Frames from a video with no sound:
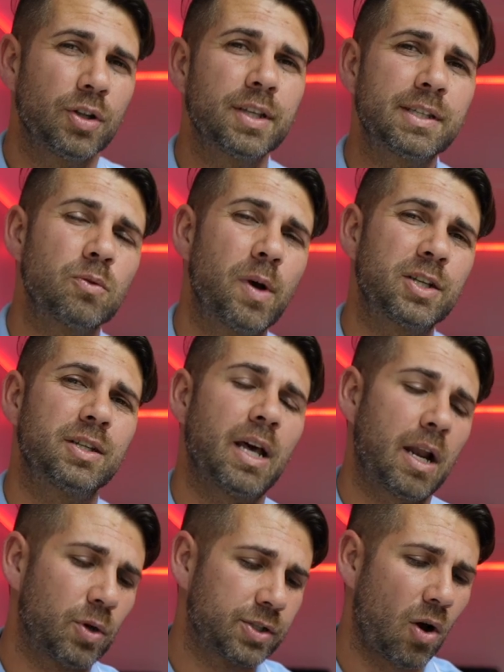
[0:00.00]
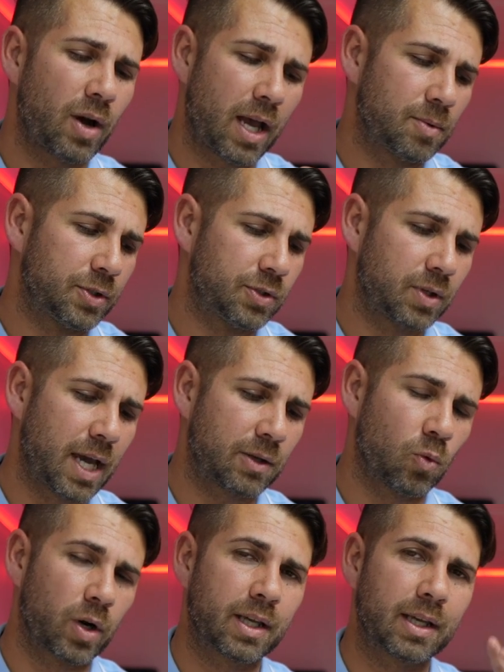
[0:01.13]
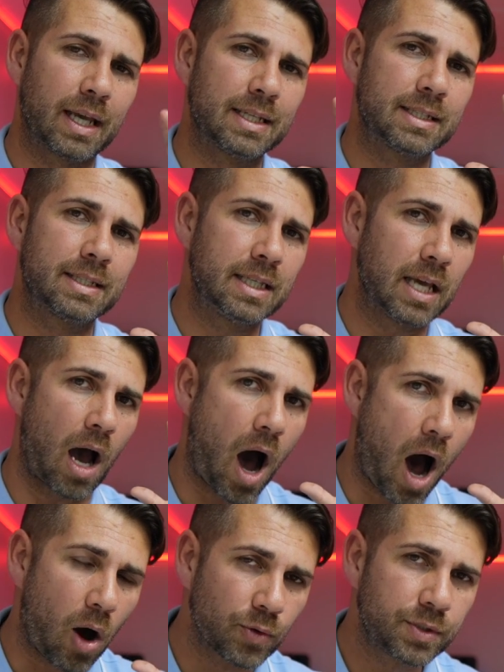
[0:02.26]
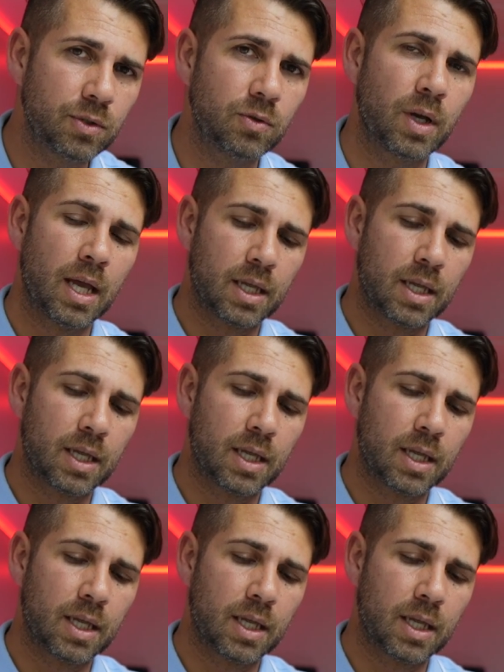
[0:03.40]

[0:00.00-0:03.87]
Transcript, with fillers: The other situation that I was not able to get working is the audio.